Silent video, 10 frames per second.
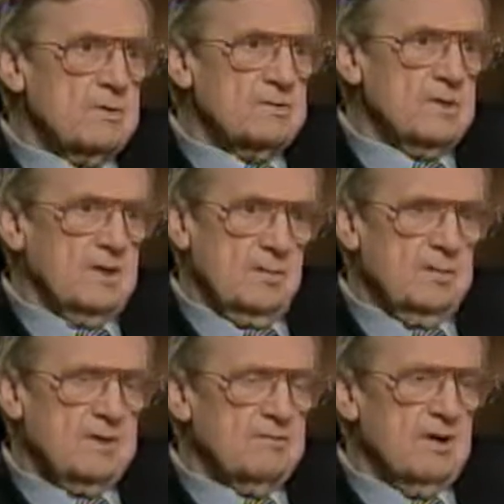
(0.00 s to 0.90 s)
and it'll
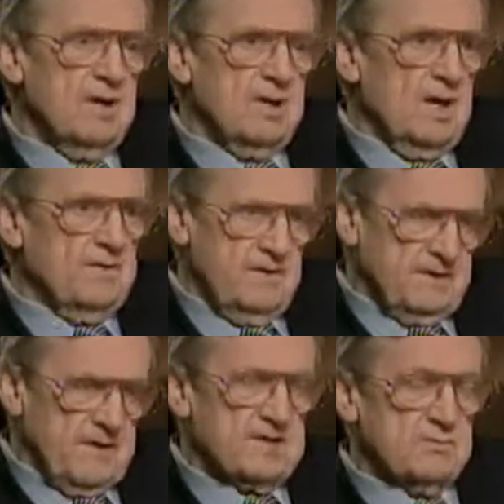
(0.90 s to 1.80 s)
be Iran. I
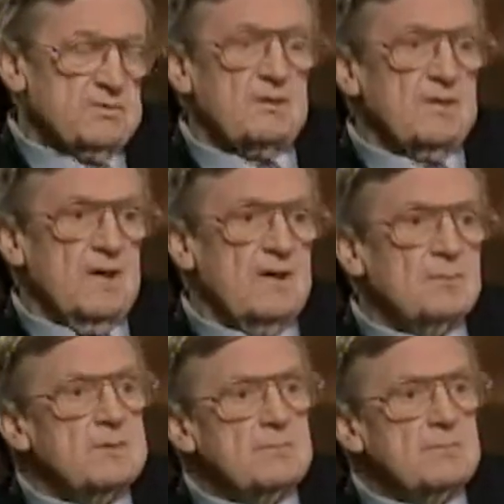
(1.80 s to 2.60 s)
think that's what's going to happen.